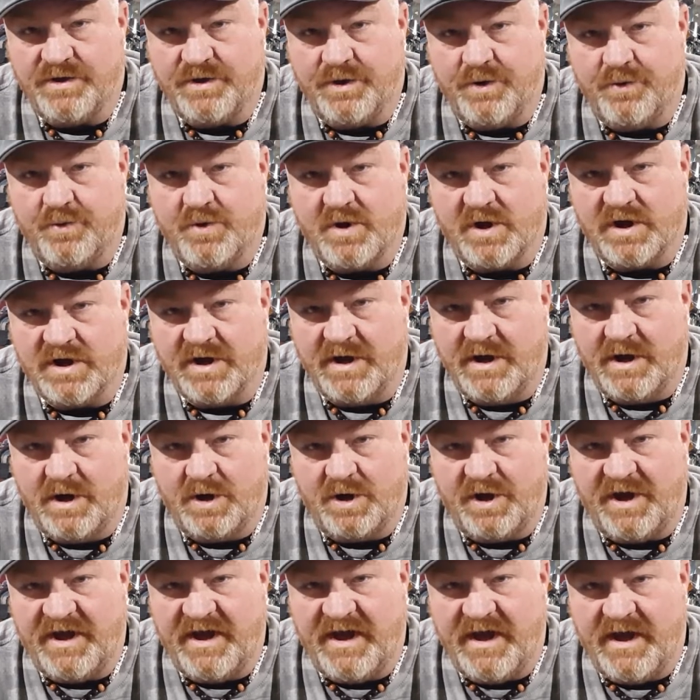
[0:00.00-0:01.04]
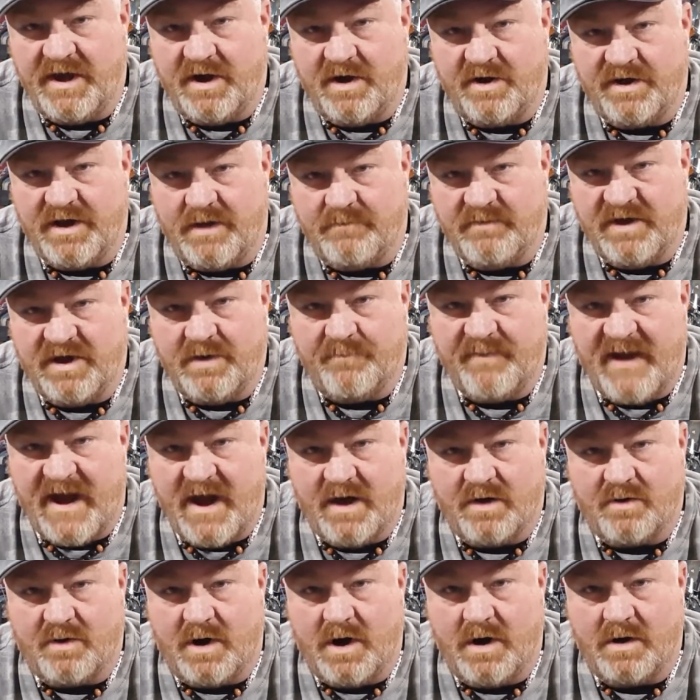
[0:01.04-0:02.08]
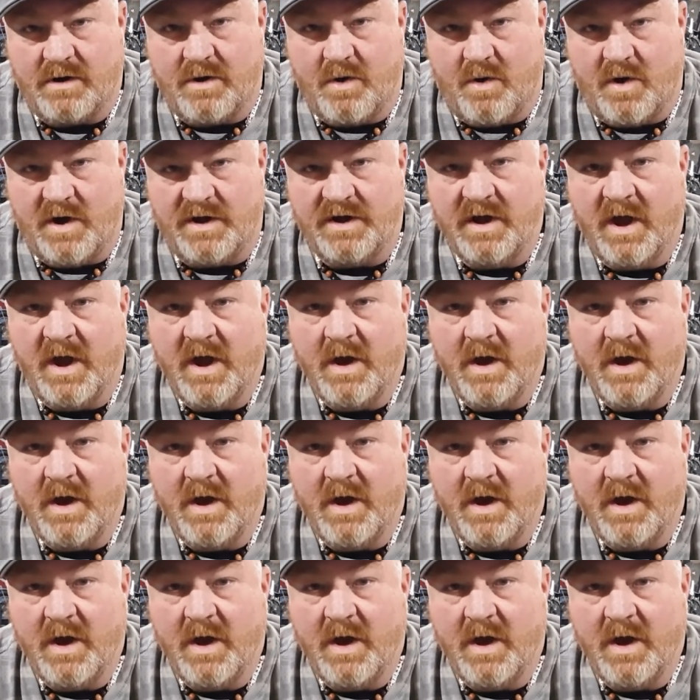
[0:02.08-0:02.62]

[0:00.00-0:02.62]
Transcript: clearly hear them in the background going,